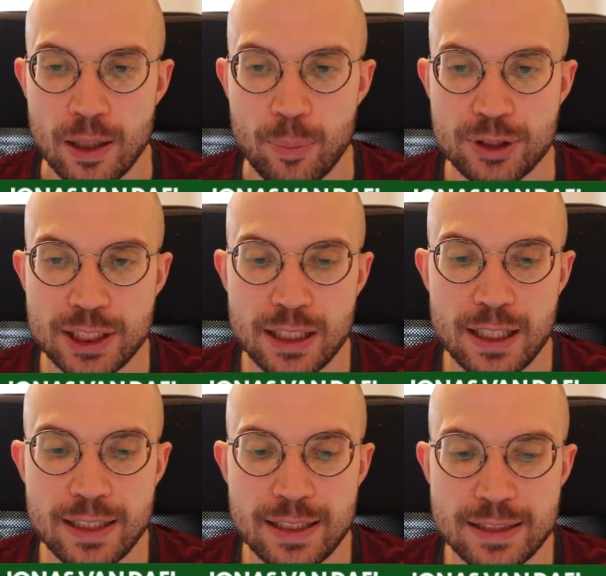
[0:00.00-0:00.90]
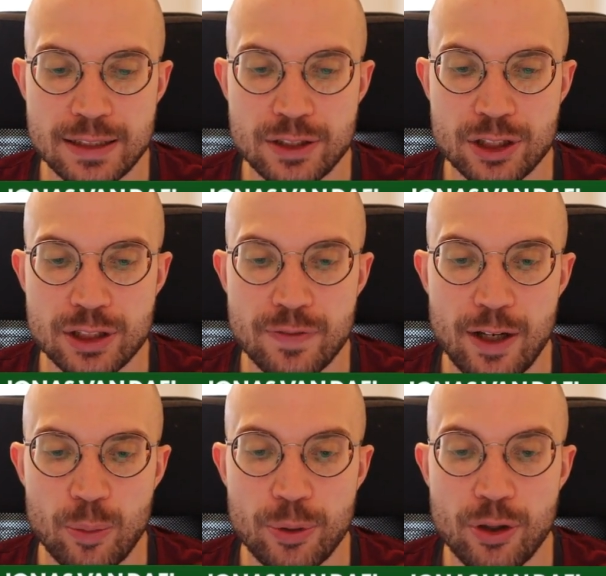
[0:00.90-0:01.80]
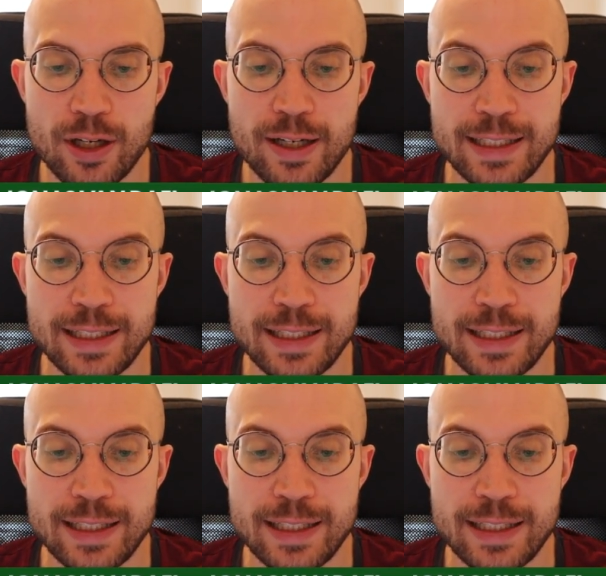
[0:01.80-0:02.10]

Position like this, just develop your knight,